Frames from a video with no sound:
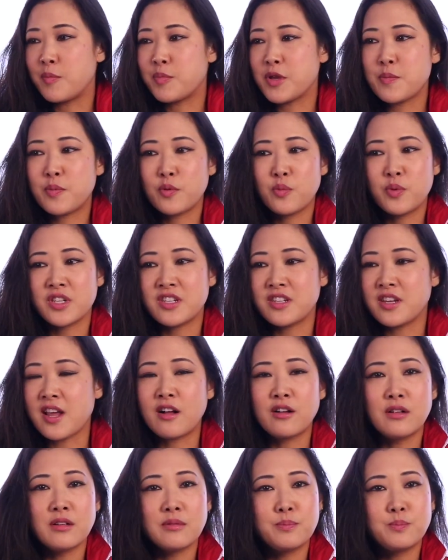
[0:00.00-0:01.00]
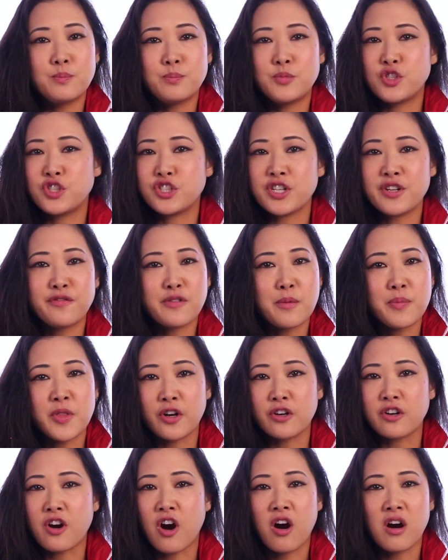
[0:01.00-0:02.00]
People would yell shit from
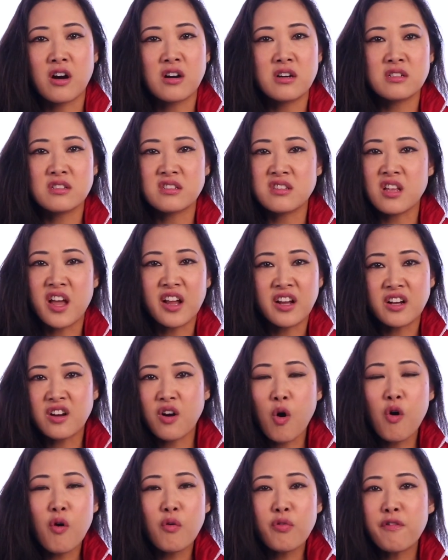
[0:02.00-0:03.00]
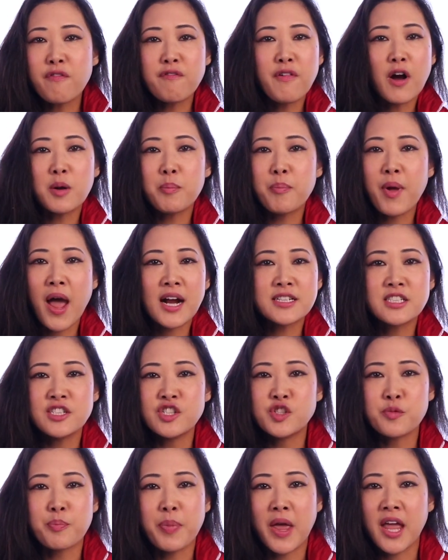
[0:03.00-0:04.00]
their cars like, go the fuck back
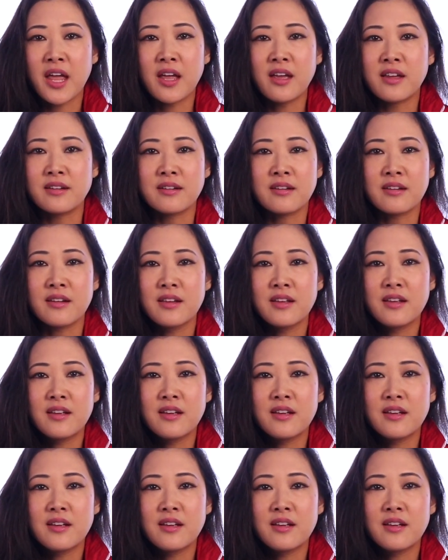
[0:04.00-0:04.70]
to Japan.